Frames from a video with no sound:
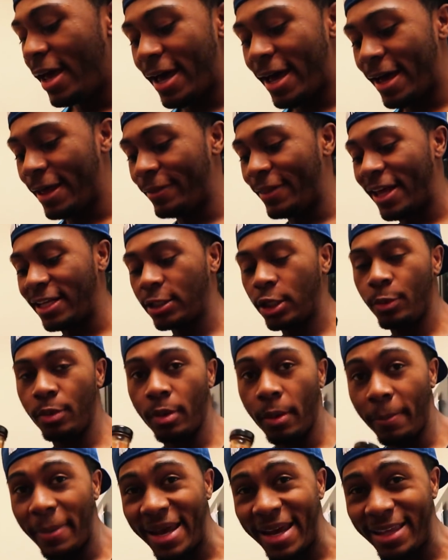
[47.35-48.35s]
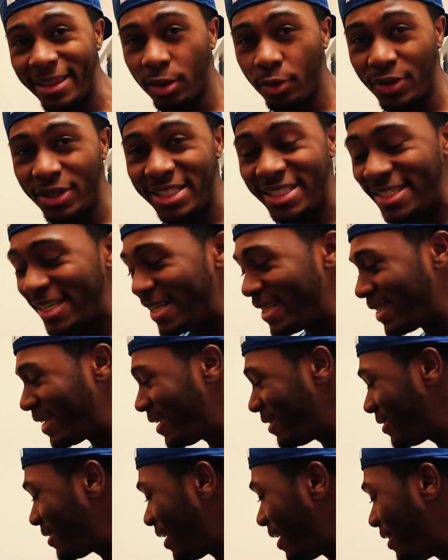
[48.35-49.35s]
And that's gonna be my main 3
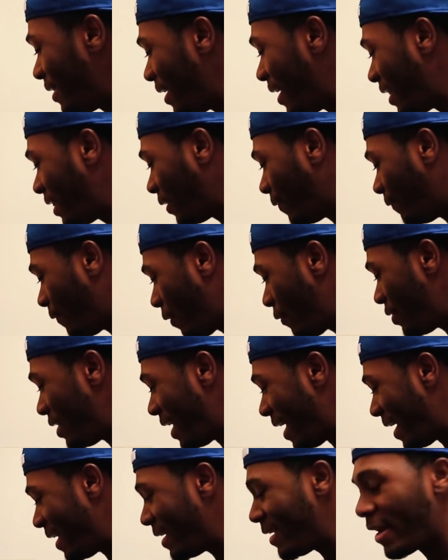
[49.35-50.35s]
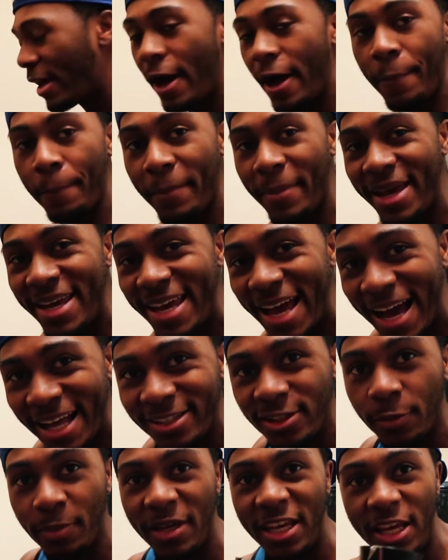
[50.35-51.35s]
seasonings. And then at the very end, I may
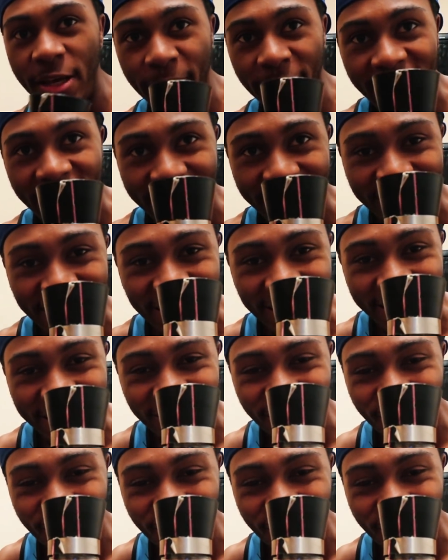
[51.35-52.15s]
add some Himalayan sea